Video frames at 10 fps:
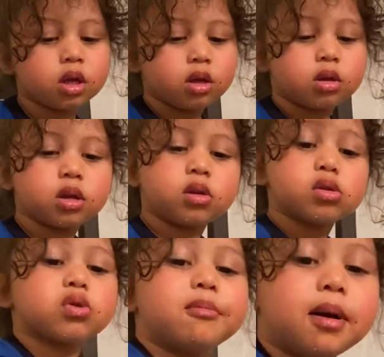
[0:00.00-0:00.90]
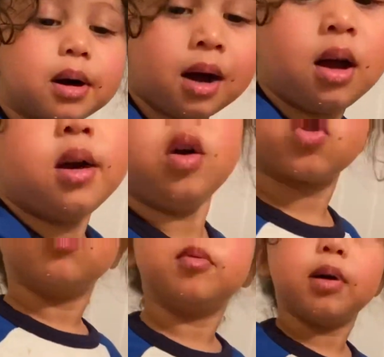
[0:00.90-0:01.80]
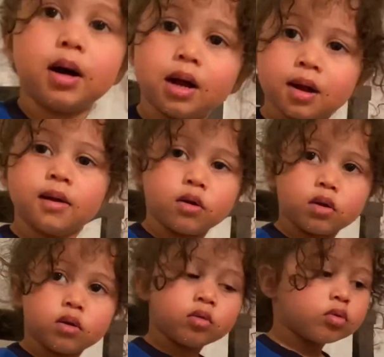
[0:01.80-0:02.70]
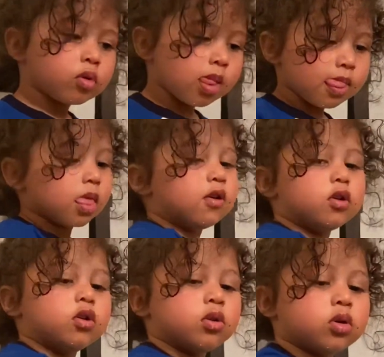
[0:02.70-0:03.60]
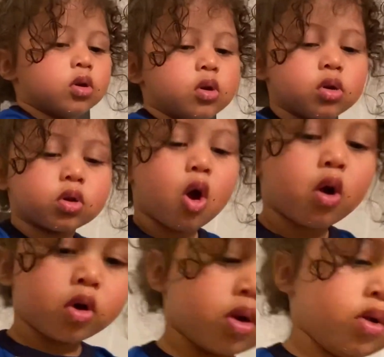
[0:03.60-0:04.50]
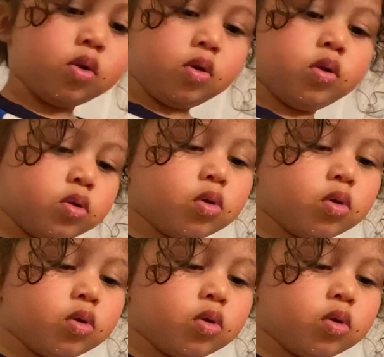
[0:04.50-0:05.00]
having fun, talking with Declan, talking about our day, you know, the normal dinner table talk.